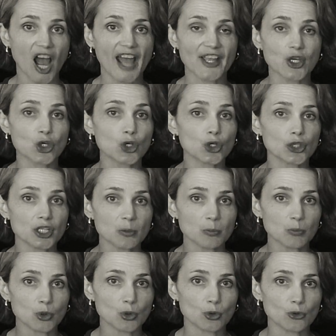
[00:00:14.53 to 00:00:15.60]
I couldn't
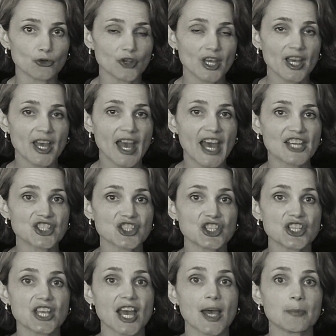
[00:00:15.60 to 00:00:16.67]
move, as she
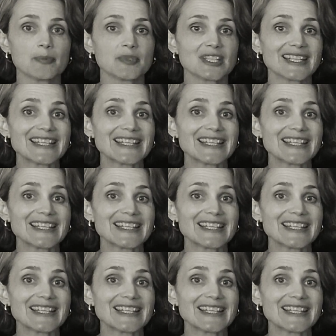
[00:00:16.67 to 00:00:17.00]
kept